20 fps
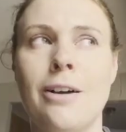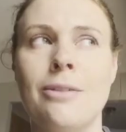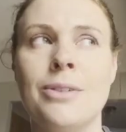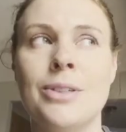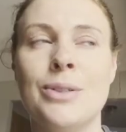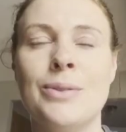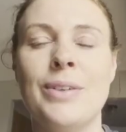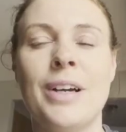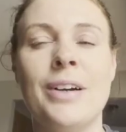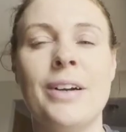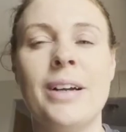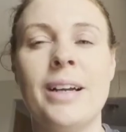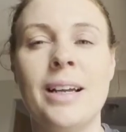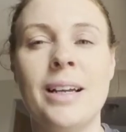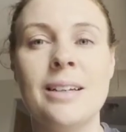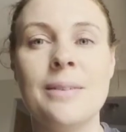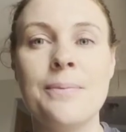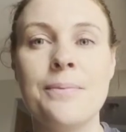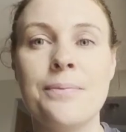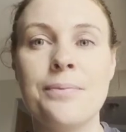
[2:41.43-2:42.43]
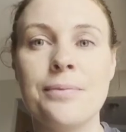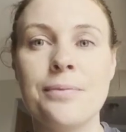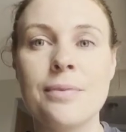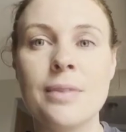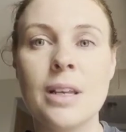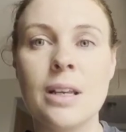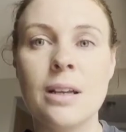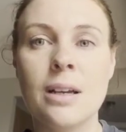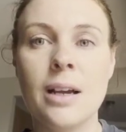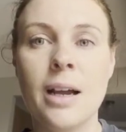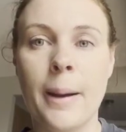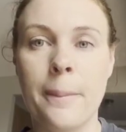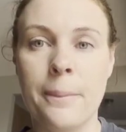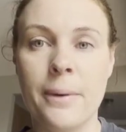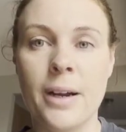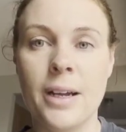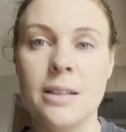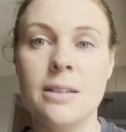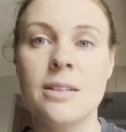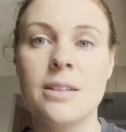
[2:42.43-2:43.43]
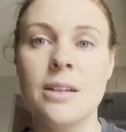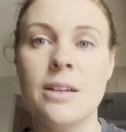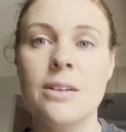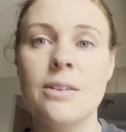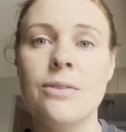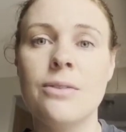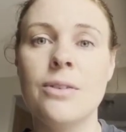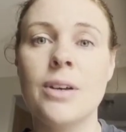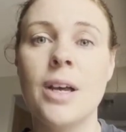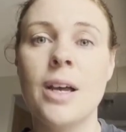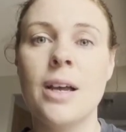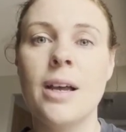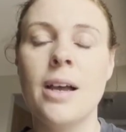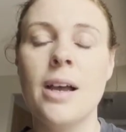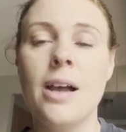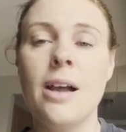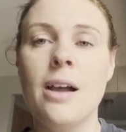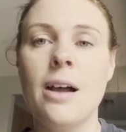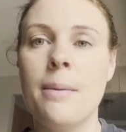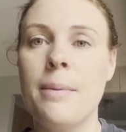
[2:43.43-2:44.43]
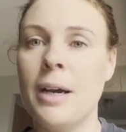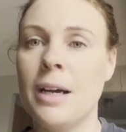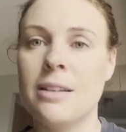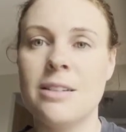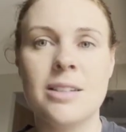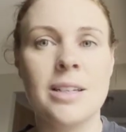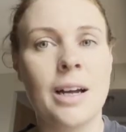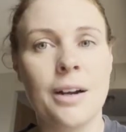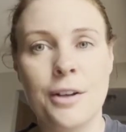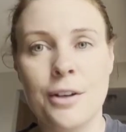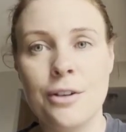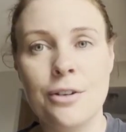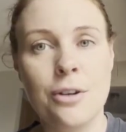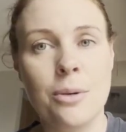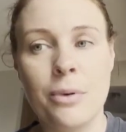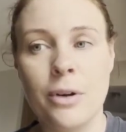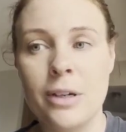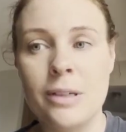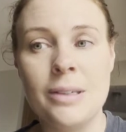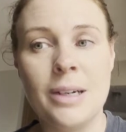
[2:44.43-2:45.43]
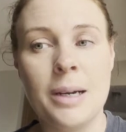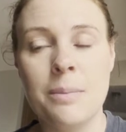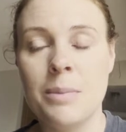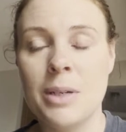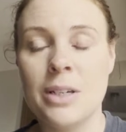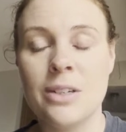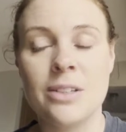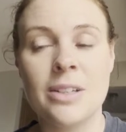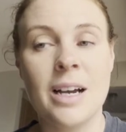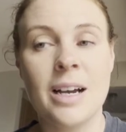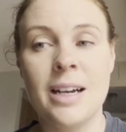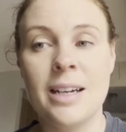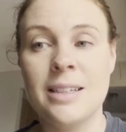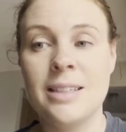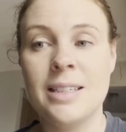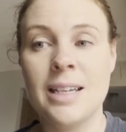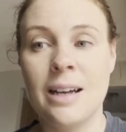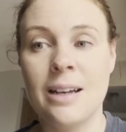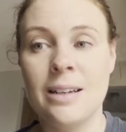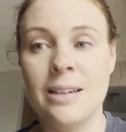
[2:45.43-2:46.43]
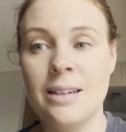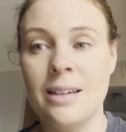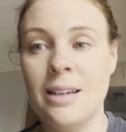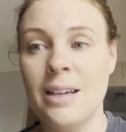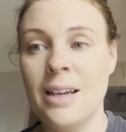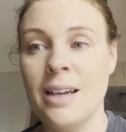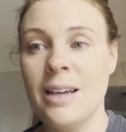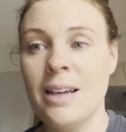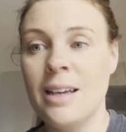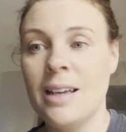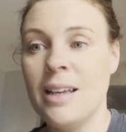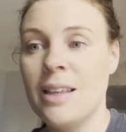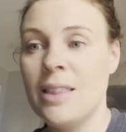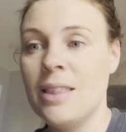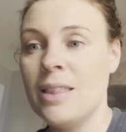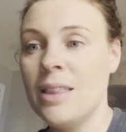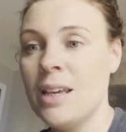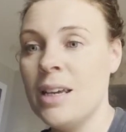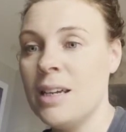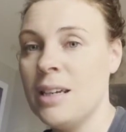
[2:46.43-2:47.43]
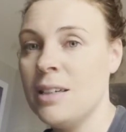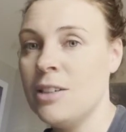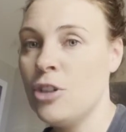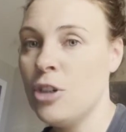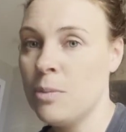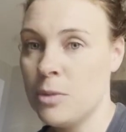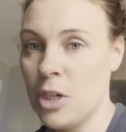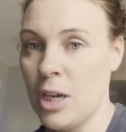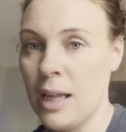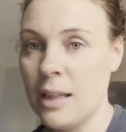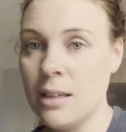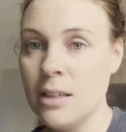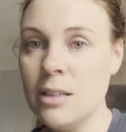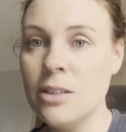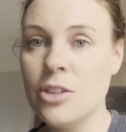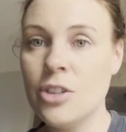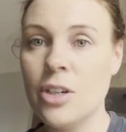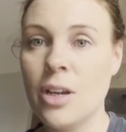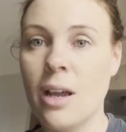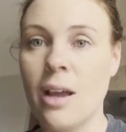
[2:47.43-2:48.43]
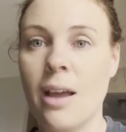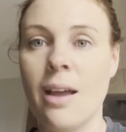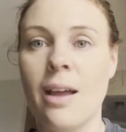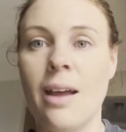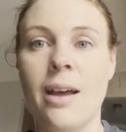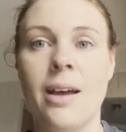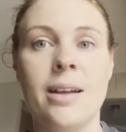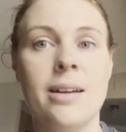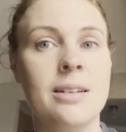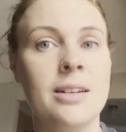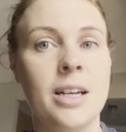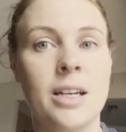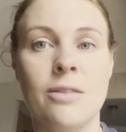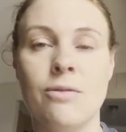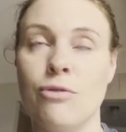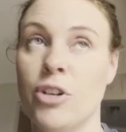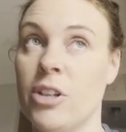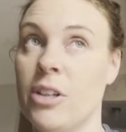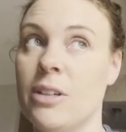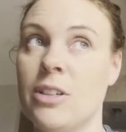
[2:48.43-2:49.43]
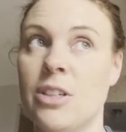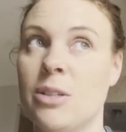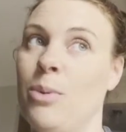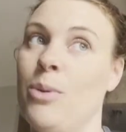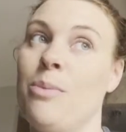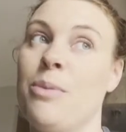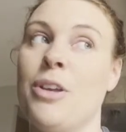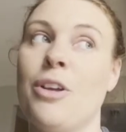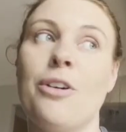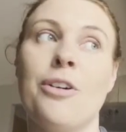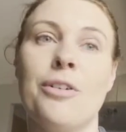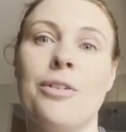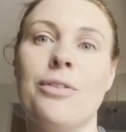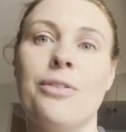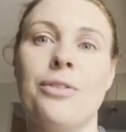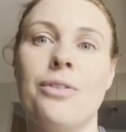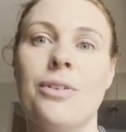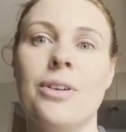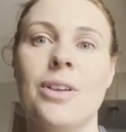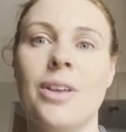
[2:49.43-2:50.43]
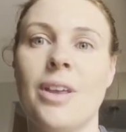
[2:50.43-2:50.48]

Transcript: I was very apprehensive about starting a new program because I had done the gym challenge and it really just put me off